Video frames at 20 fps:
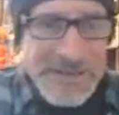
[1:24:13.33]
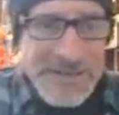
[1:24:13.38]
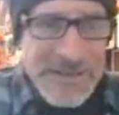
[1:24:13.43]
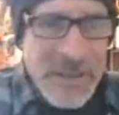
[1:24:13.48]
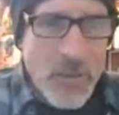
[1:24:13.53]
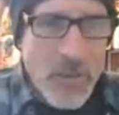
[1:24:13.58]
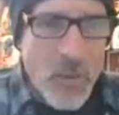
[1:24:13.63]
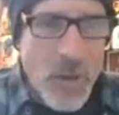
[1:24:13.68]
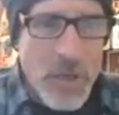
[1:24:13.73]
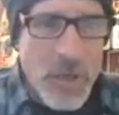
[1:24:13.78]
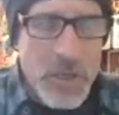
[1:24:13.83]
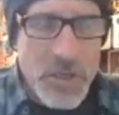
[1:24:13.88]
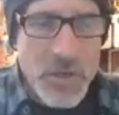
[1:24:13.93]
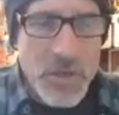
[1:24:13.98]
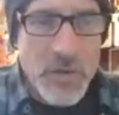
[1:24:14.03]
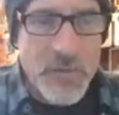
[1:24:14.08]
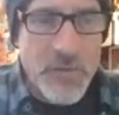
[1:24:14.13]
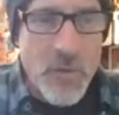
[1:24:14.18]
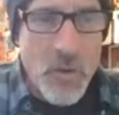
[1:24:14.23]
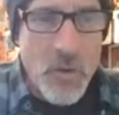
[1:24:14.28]
1
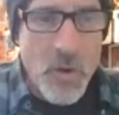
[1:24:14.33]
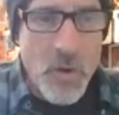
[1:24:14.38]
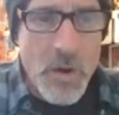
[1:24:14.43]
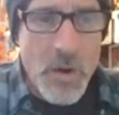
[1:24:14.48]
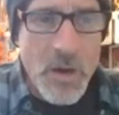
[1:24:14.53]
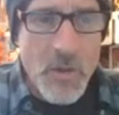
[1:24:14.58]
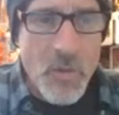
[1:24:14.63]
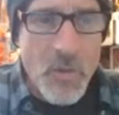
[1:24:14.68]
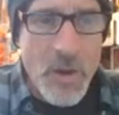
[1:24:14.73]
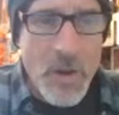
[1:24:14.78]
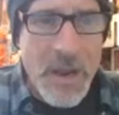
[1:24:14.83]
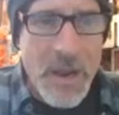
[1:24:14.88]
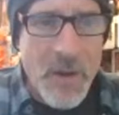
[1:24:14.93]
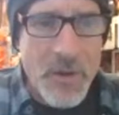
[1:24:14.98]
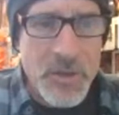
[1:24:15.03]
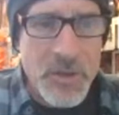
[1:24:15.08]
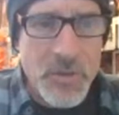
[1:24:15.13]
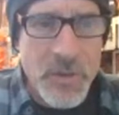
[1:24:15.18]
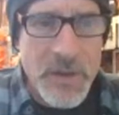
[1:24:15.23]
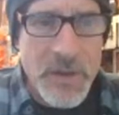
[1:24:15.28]
hour
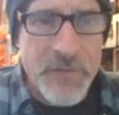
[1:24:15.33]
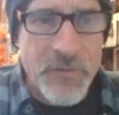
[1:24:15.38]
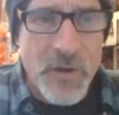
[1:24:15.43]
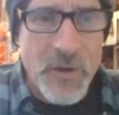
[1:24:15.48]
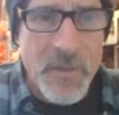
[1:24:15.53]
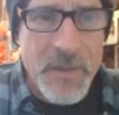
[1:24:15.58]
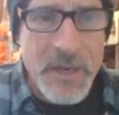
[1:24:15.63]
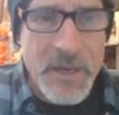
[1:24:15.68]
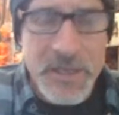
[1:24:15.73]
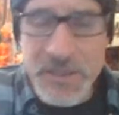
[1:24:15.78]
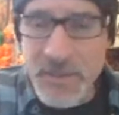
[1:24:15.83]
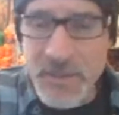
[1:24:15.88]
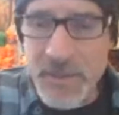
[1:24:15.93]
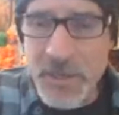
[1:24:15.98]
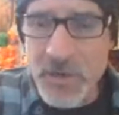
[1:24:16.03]
24 minutes.